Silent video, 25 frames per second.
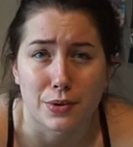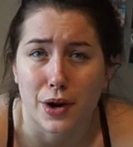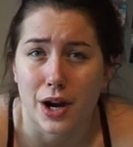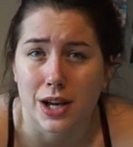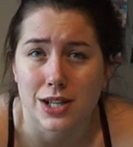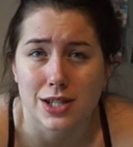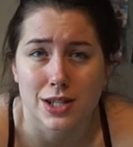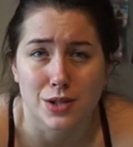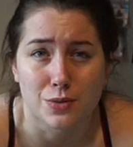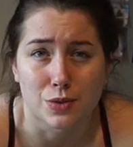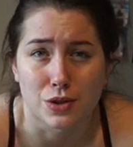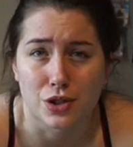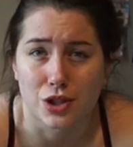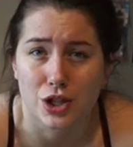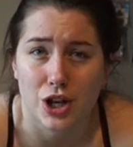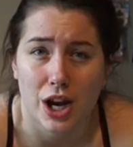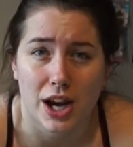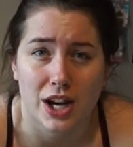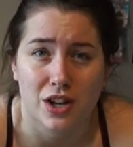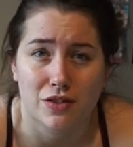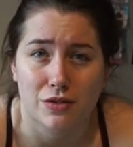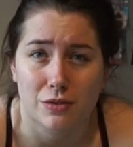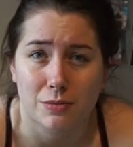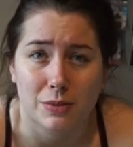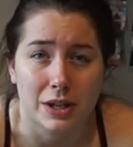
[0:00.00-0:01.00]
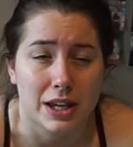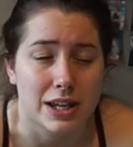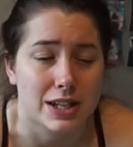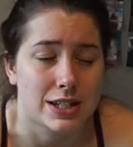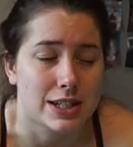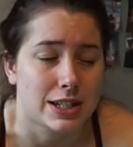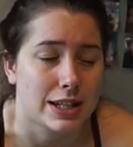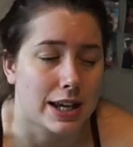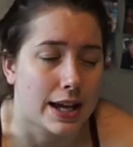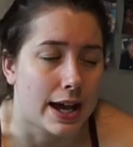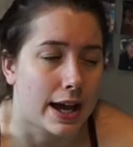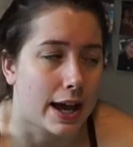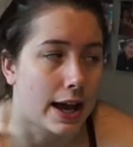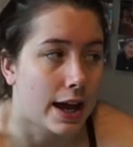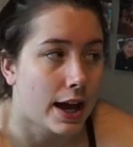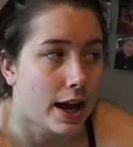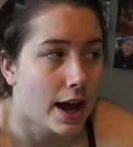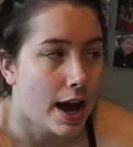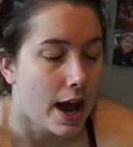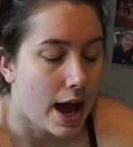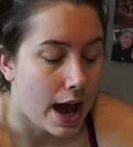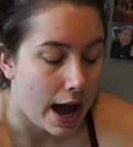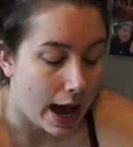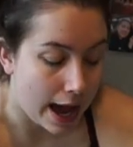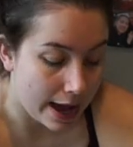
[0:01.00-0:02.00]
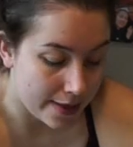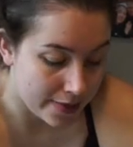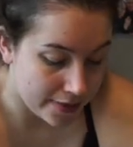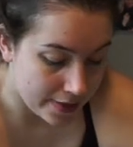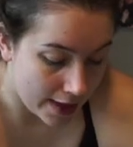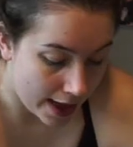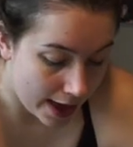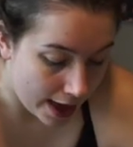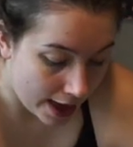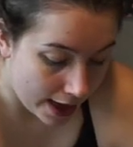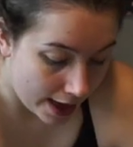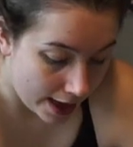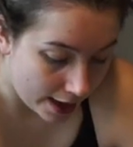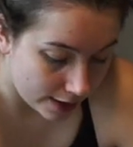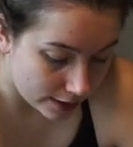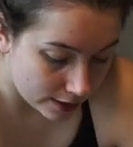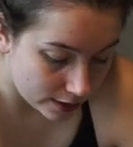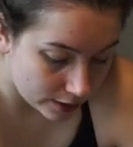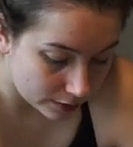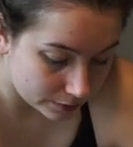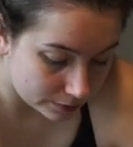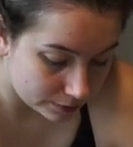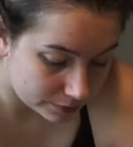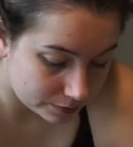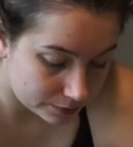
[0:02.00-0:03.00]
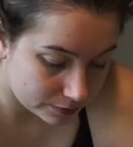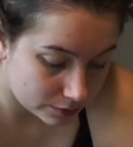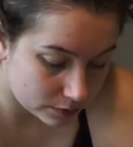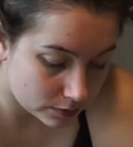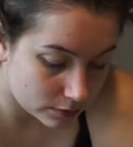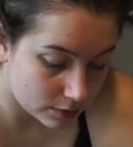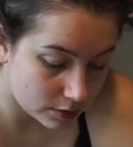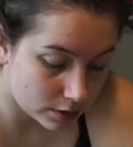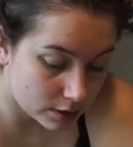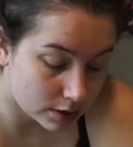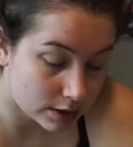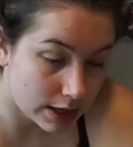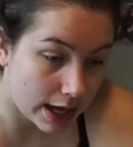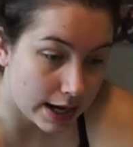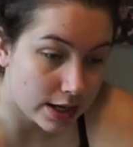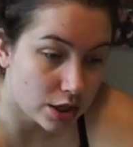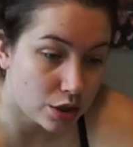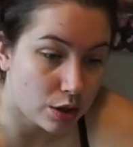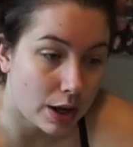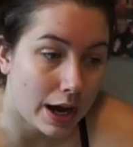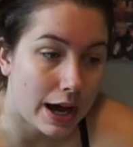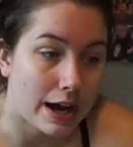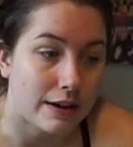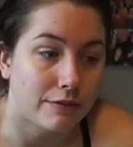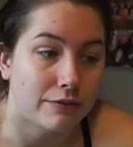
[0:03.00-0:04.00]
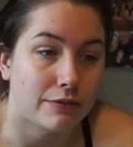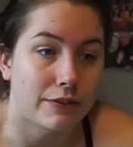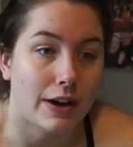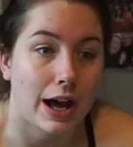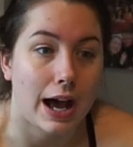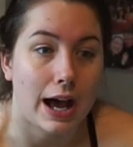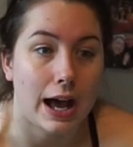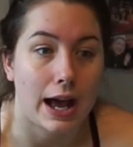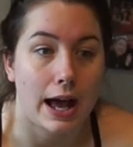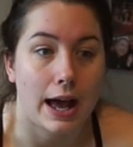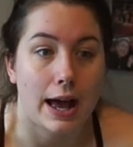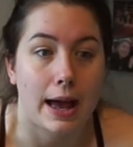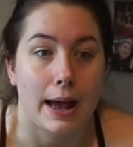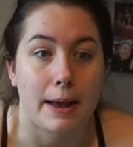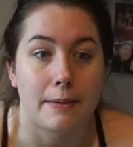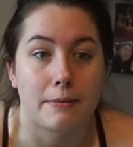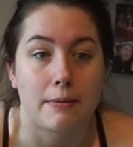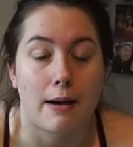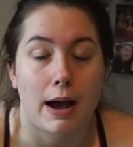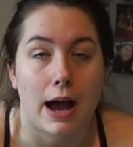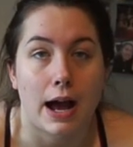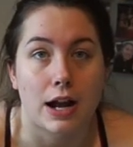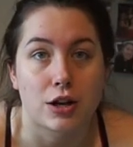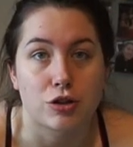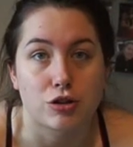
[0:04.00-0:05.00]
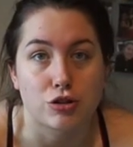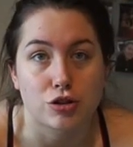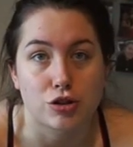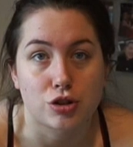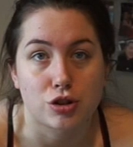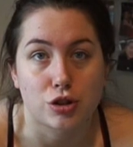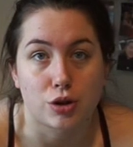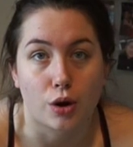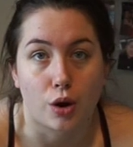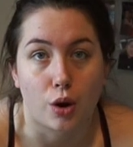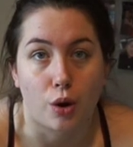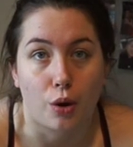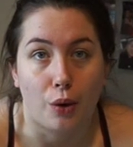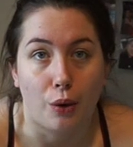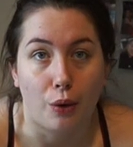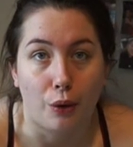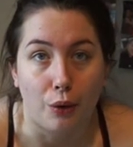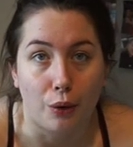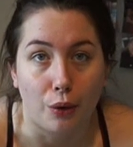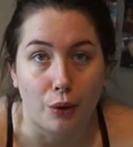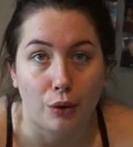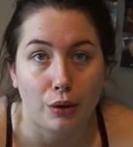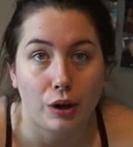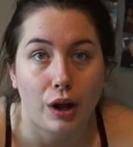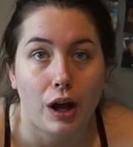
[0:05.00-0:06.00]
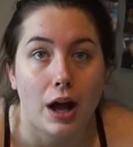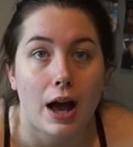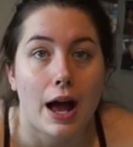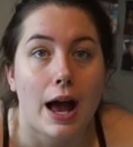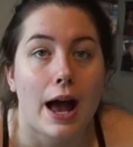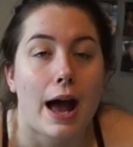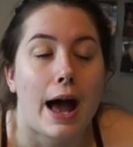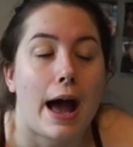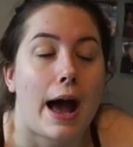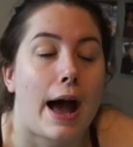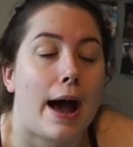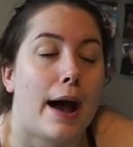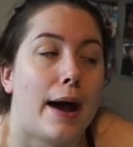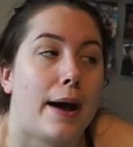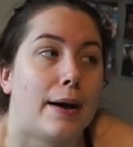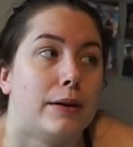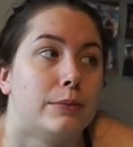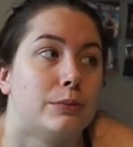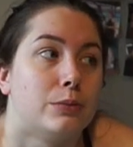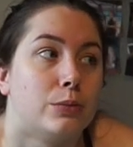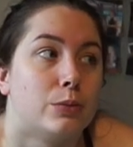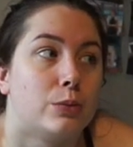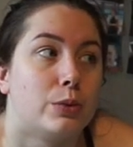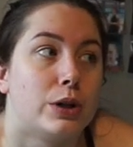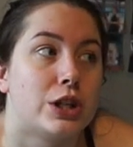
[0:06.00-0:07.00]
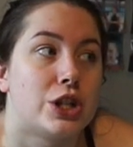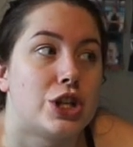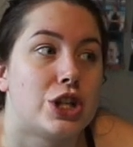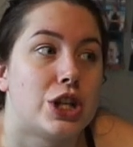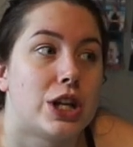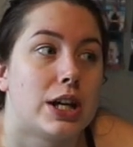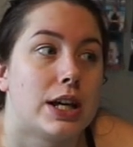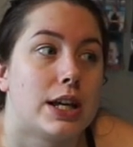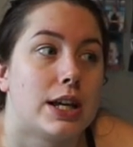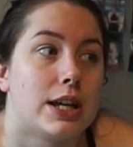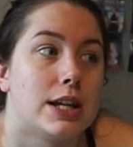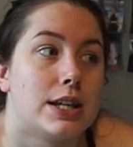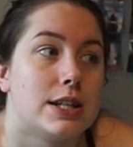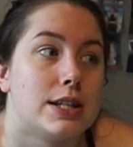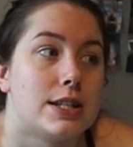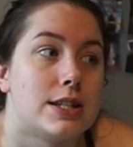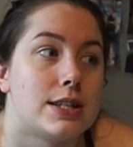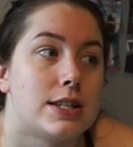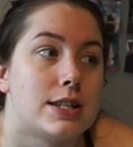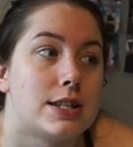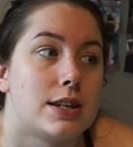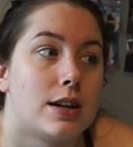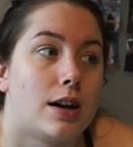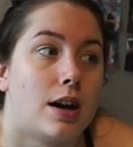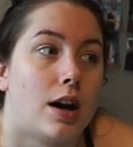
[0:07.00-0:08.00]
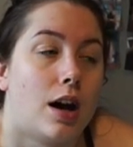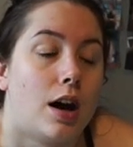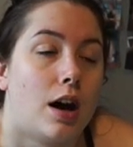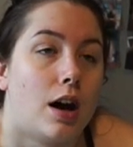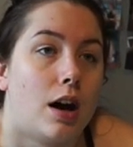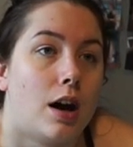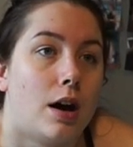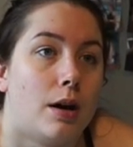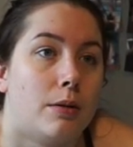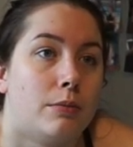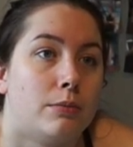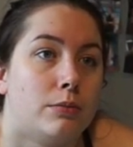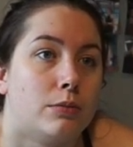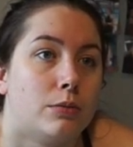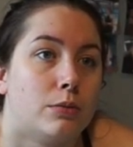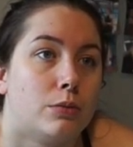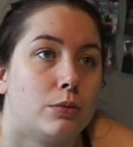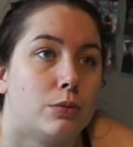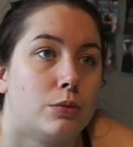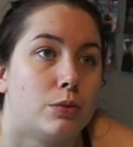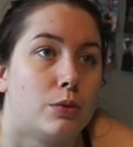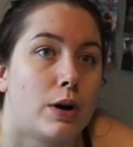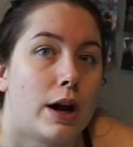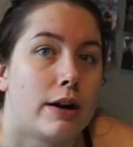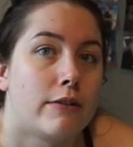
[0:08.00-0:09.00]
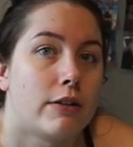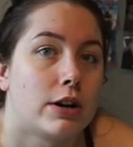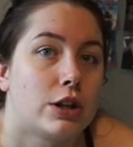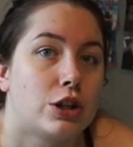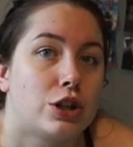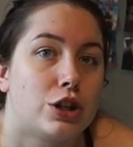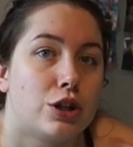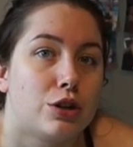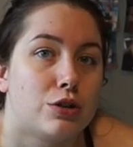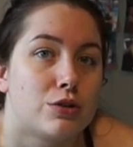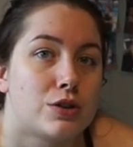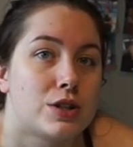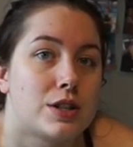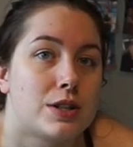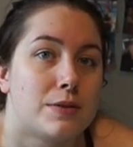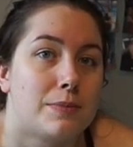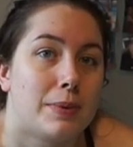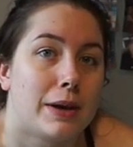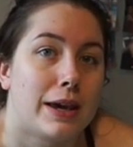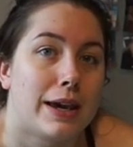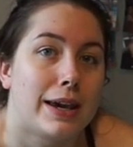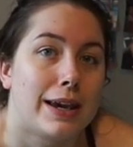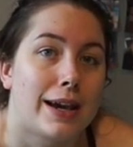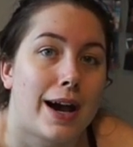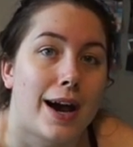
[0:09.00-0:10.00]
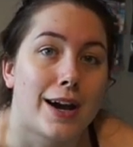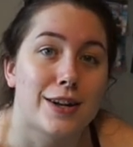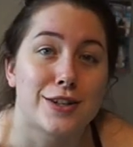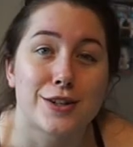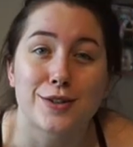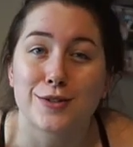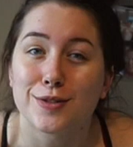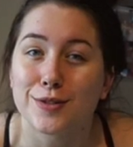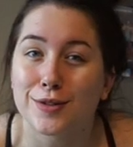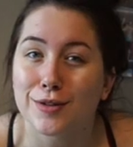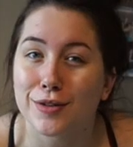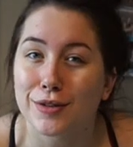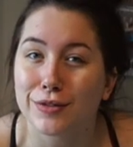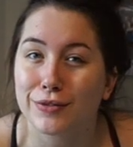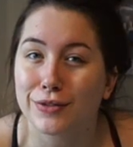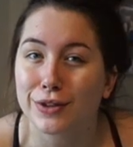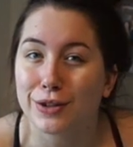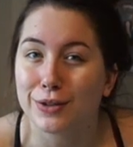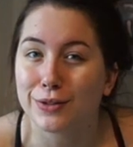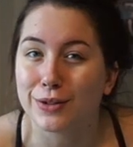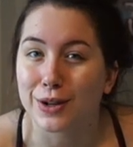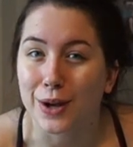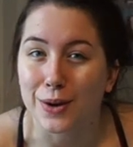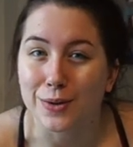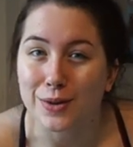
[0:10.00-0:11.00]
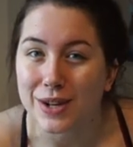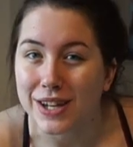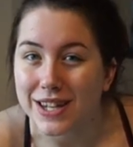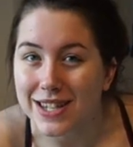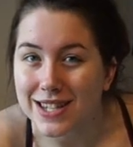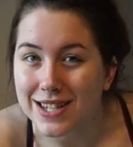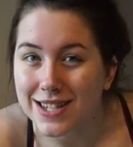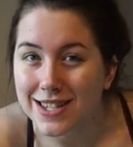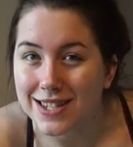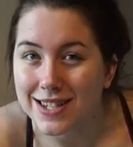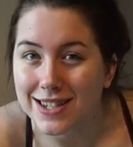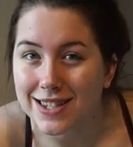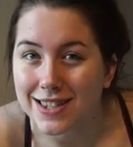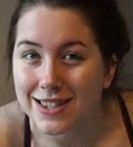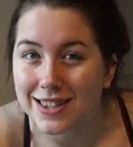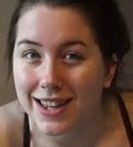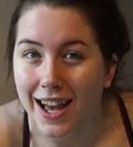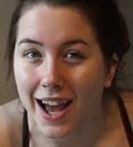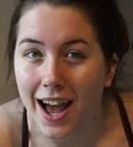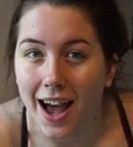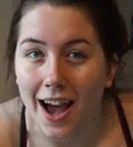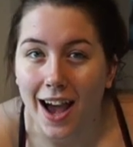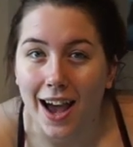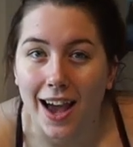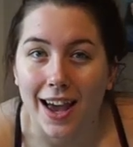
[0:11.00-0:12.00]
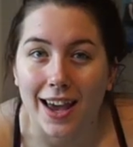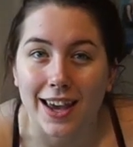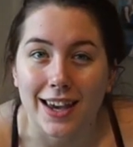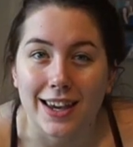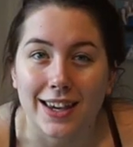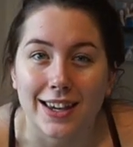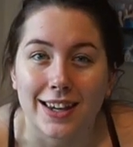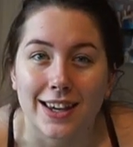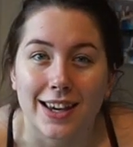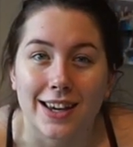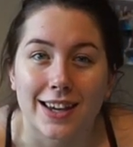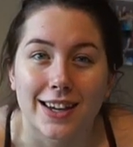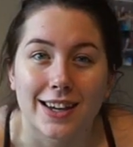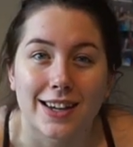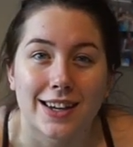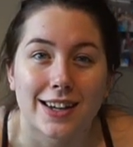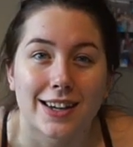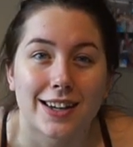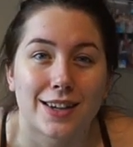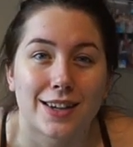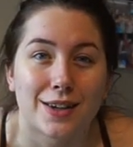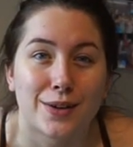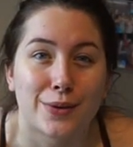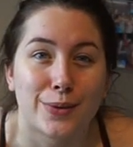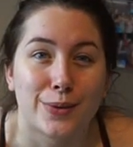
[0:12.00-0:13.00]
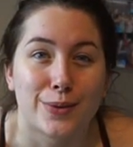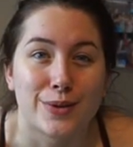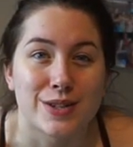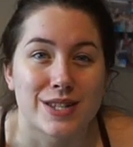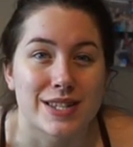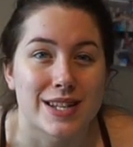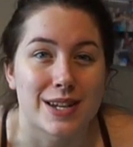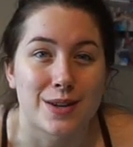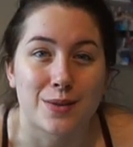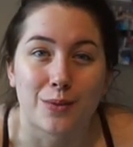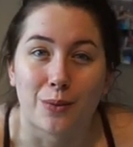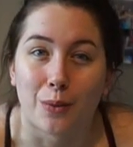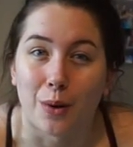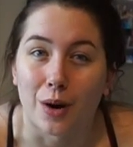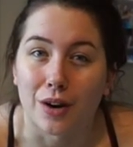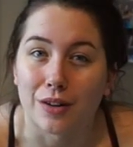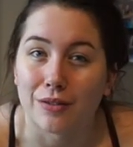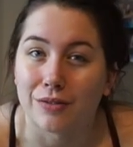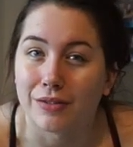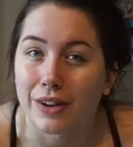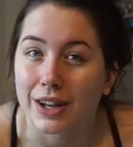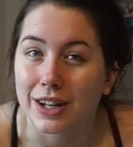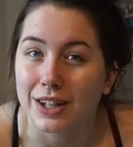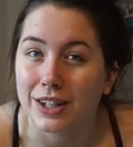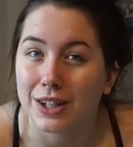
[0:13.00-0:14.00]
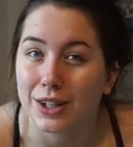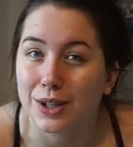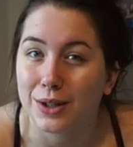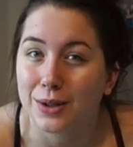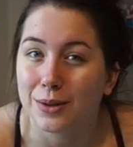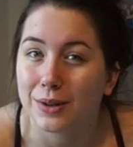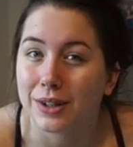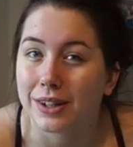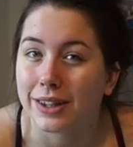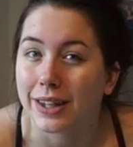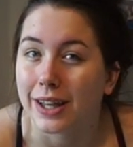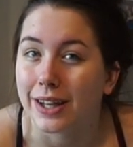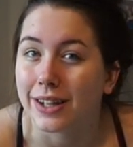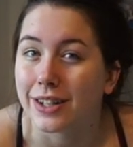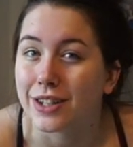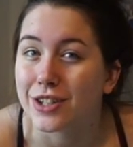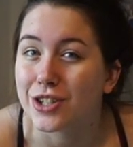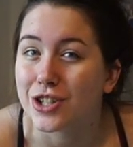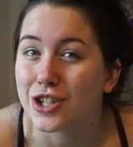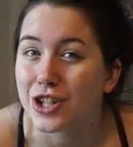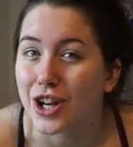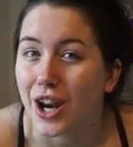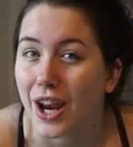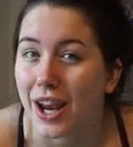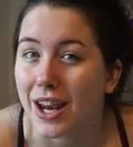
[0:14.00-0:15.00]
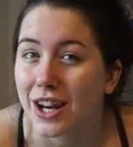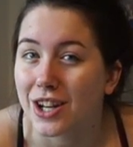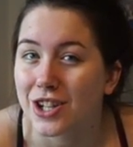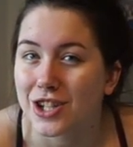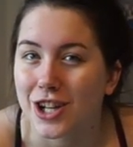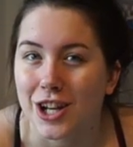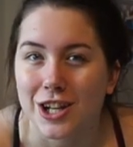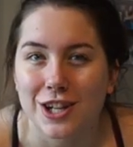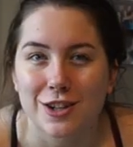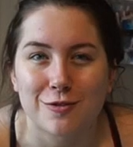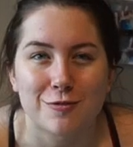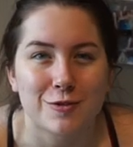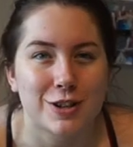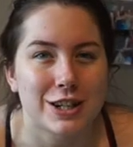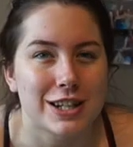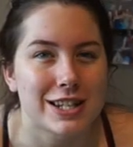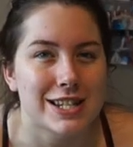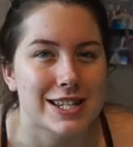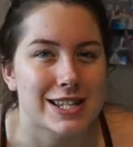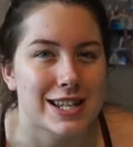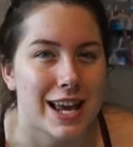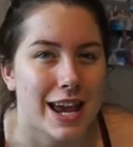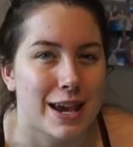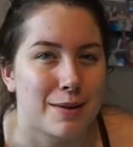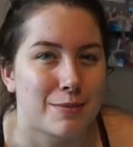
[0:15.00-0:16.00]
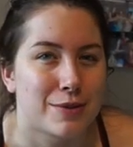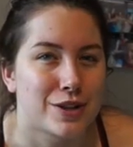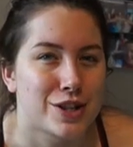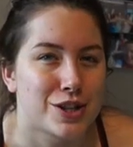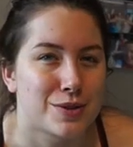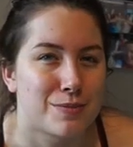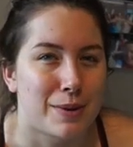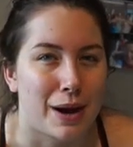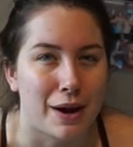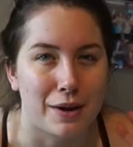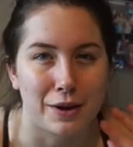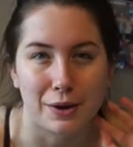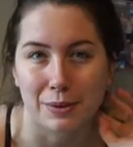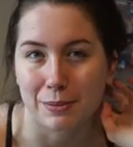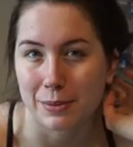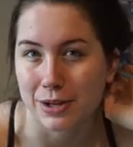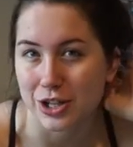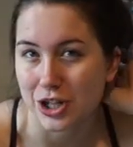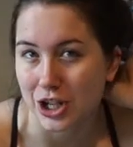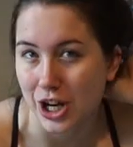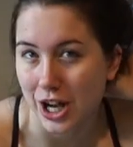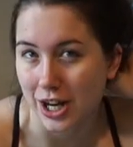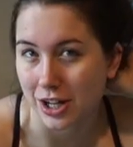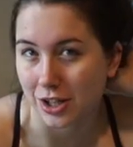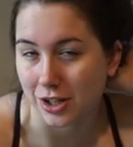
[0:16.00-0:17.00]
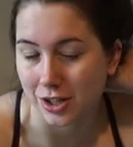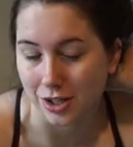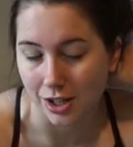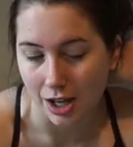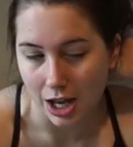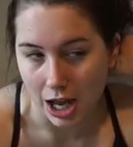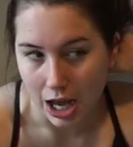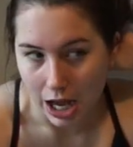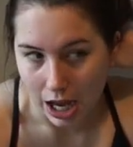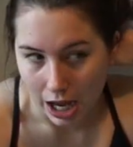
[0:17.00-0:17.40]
prices will change from year to year. And then you have Andrew Stewart Hall, which is where I used to be. I don't know if you noticed that I was in one venue and then changed. I didn't really say much about it on my channel.